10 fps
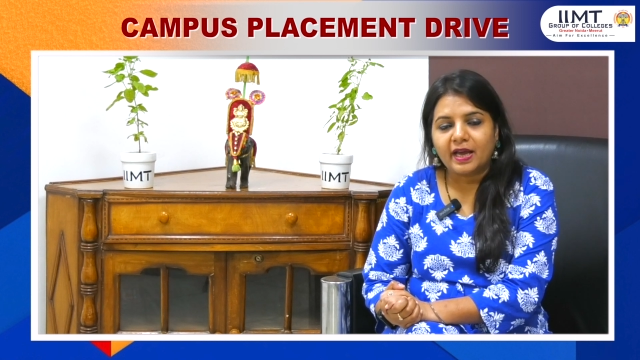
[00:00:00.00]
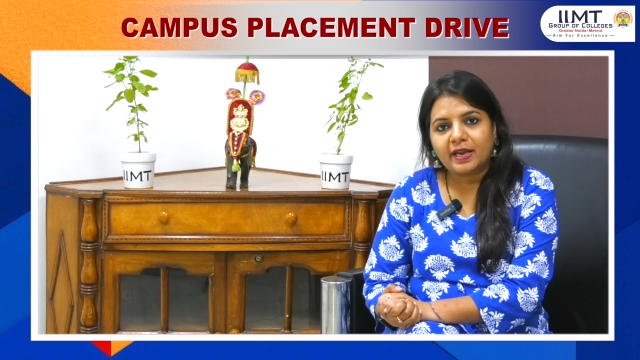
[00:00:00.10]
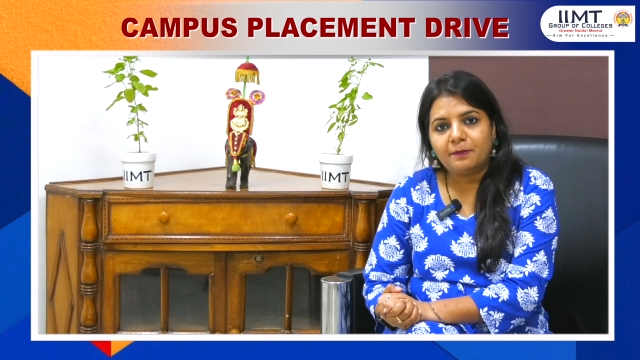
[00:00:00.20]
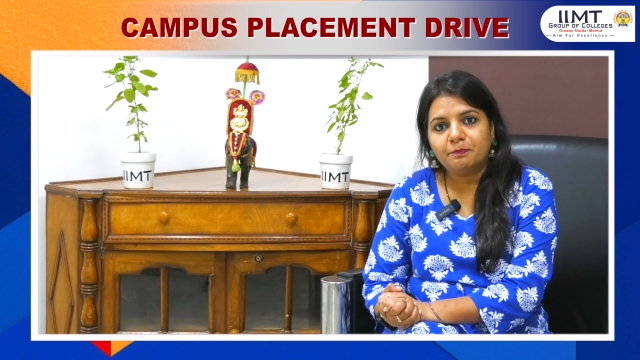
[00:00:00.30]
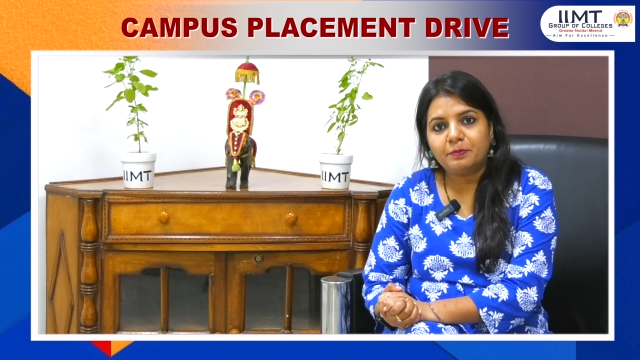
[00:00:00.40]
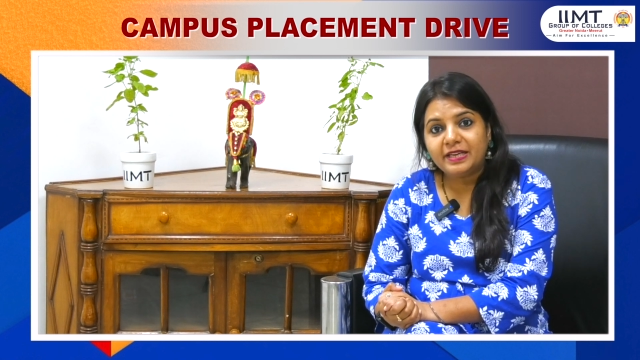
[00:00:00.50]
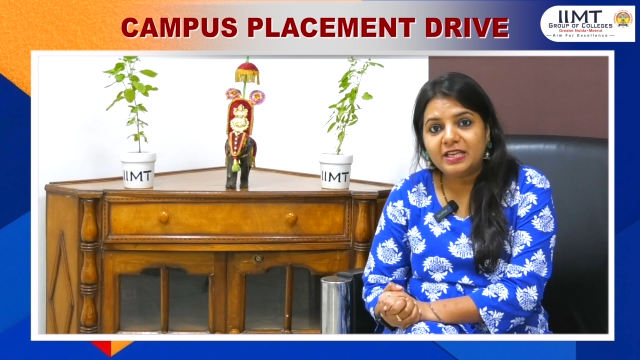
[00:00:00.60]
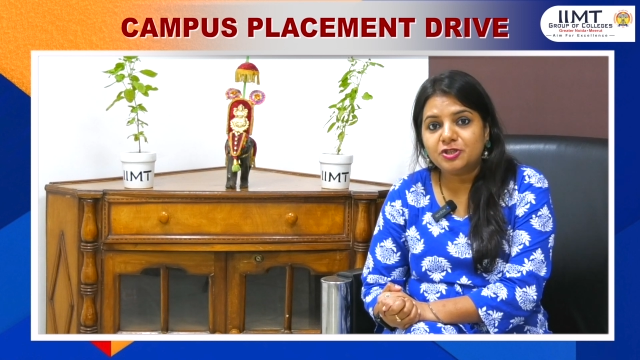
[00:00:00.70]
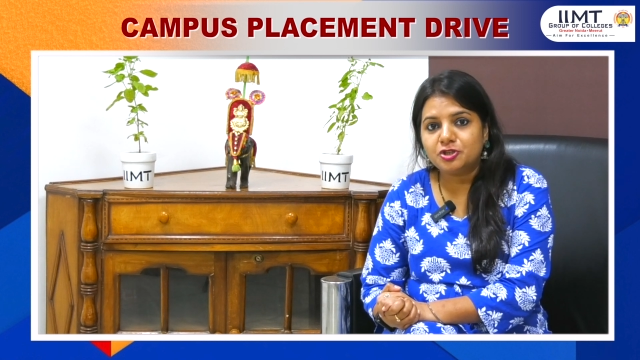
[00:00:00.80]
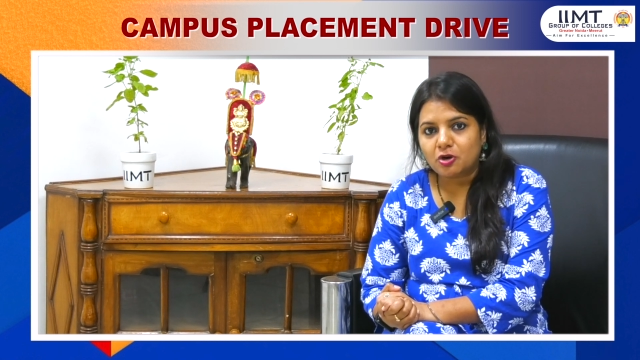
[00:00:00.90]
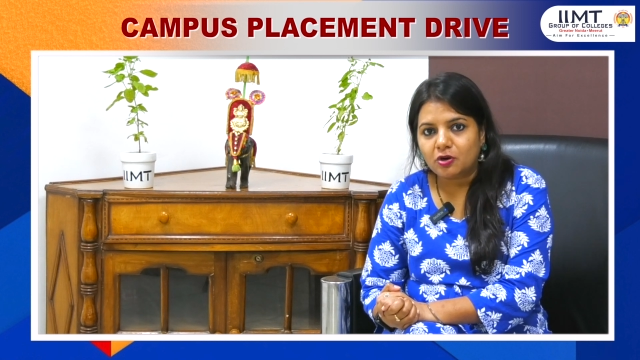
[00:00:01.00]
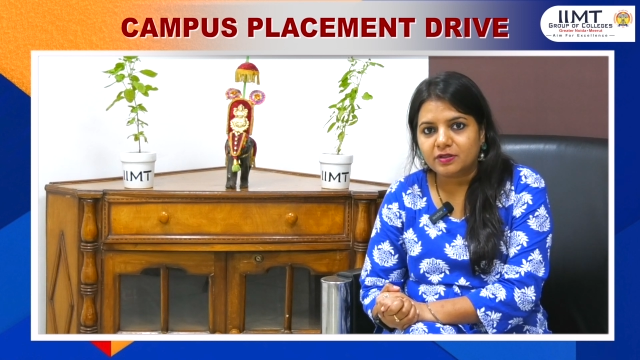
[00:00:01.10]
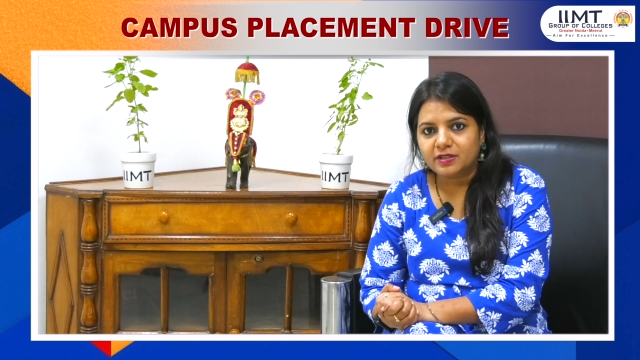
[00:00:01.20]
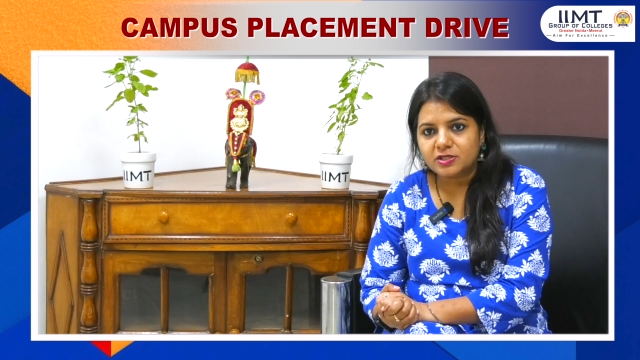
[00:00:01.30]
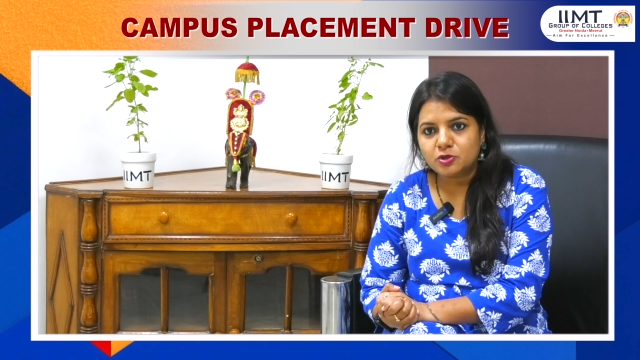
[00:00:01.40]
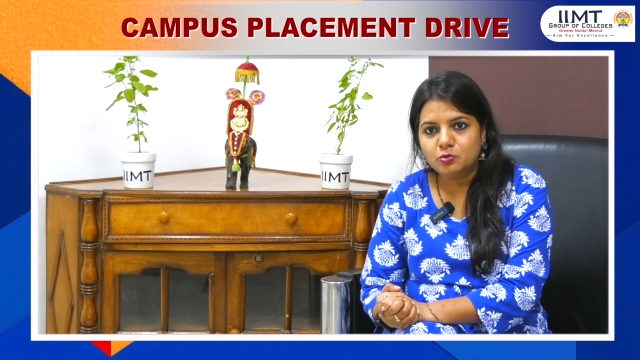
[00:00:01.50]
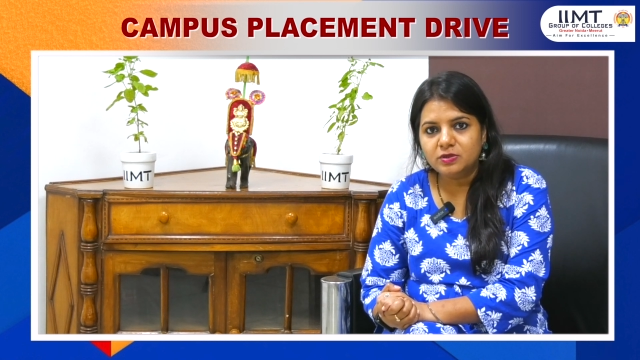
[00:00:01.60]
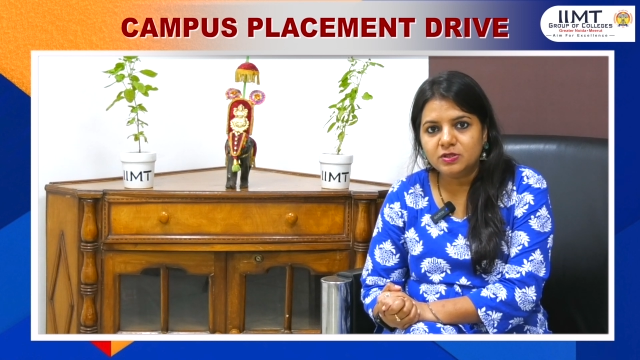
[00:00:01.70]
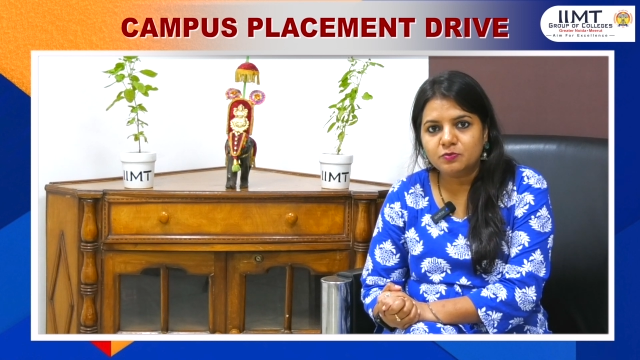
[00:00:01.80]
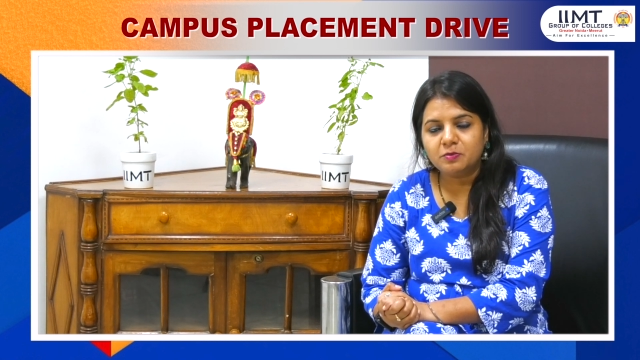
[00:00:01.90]
And I'm pretty sure the
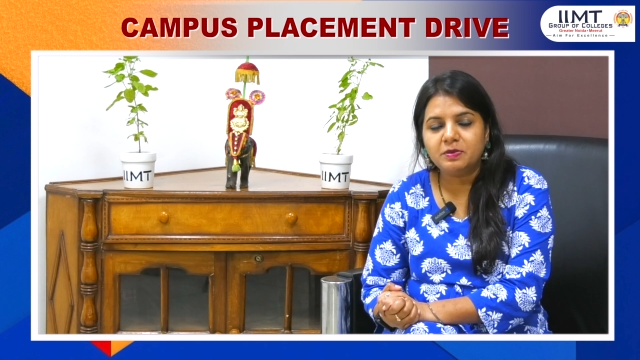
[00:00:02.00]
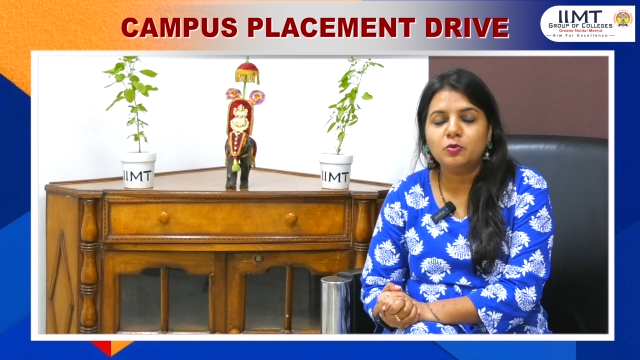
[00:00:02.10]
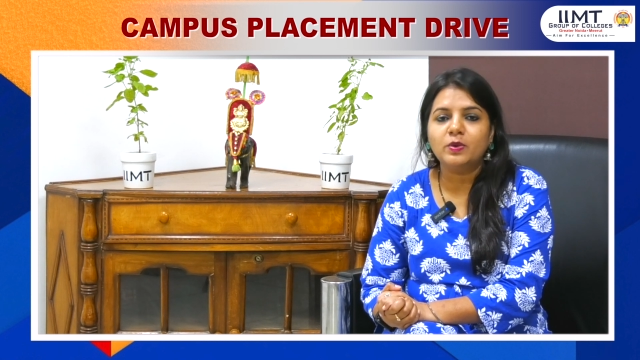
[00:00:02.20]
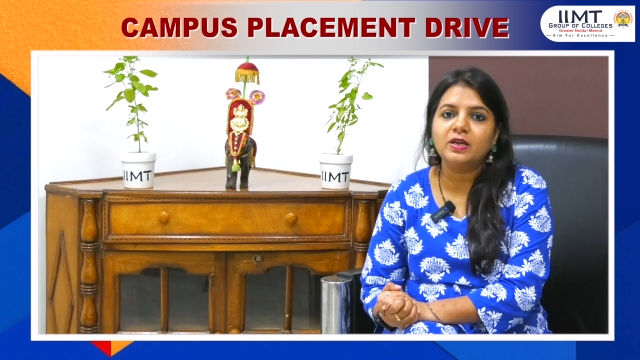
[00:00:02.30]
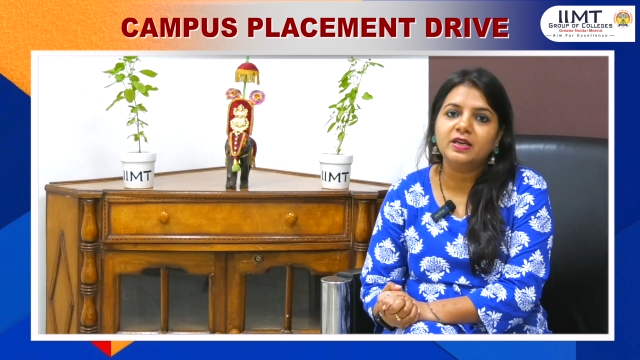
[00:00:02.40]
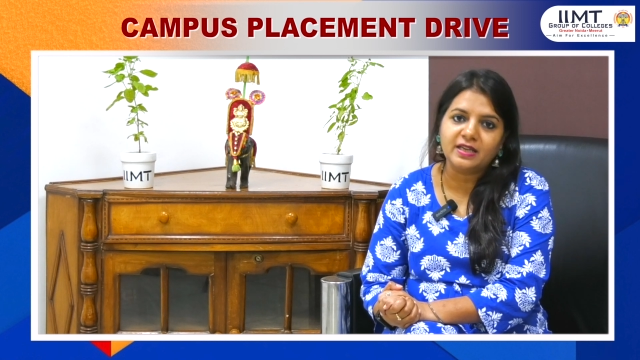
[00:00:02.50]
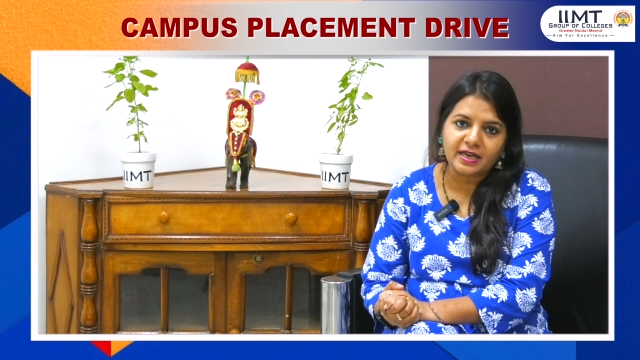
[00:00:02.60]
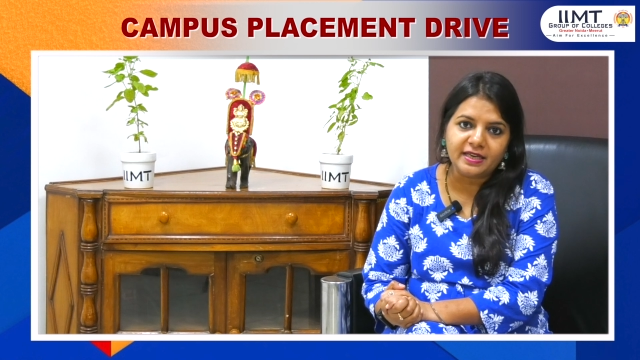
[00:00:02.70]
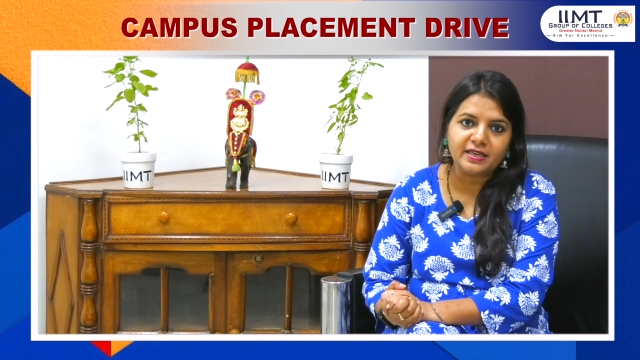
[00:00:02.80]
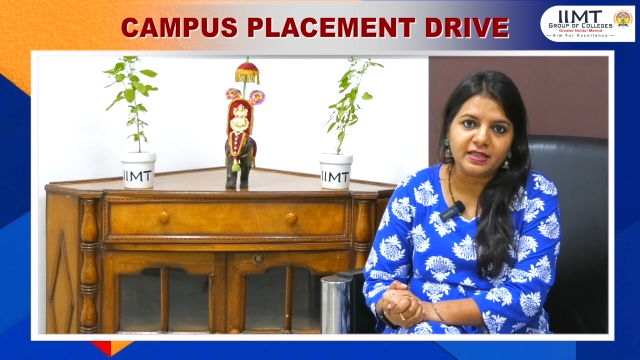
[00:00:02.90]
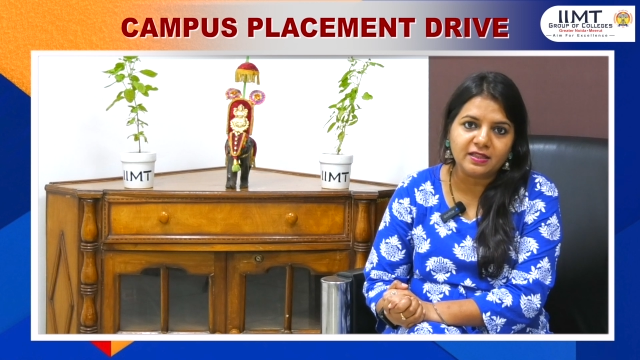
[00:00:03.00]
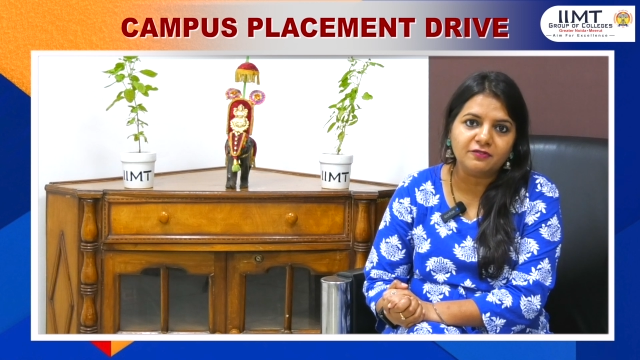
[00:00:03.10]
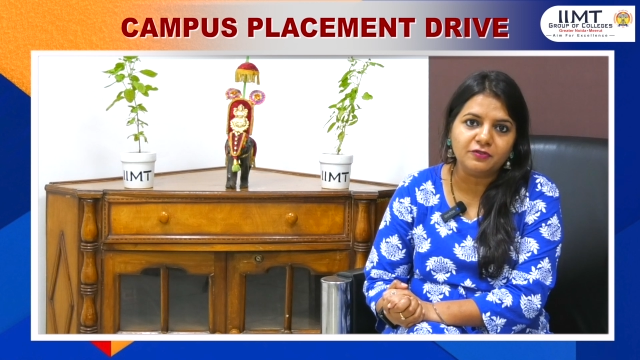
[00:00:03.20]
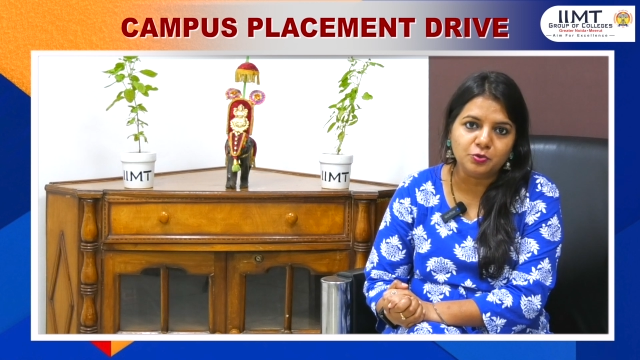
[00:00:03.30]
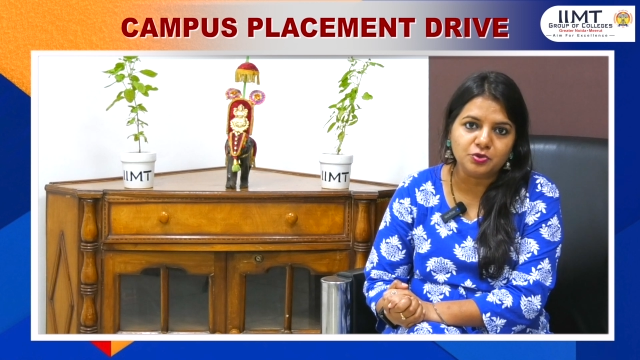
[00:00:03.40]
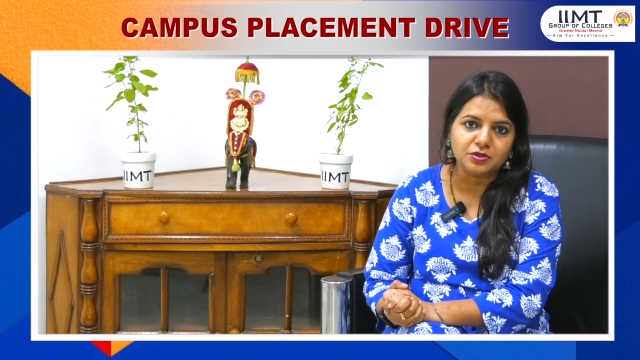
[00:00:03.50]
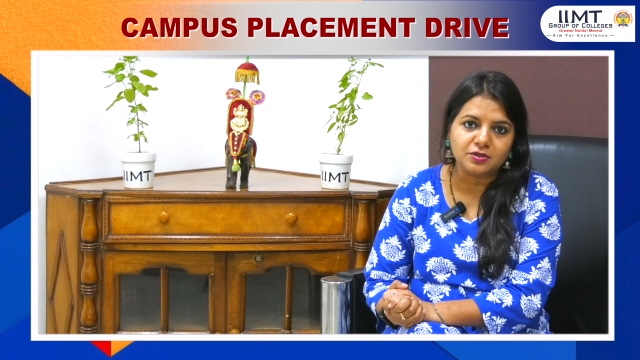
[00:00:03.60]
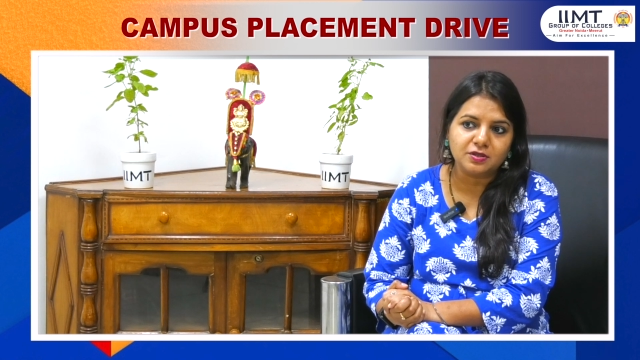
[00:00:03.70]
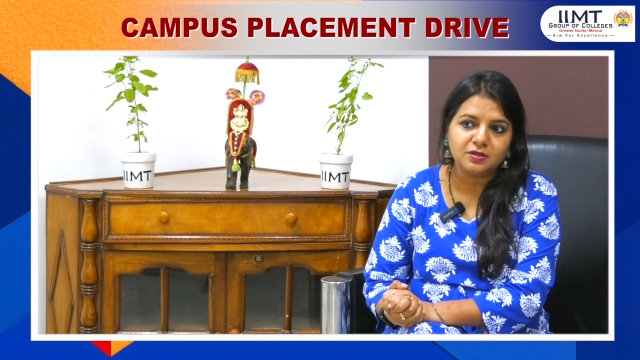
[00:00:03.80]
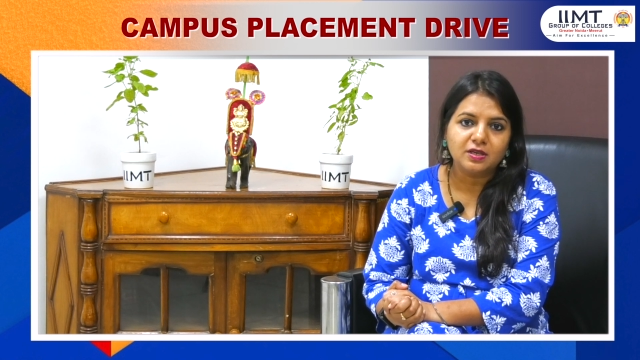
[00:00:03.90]
students would be doing great in their future.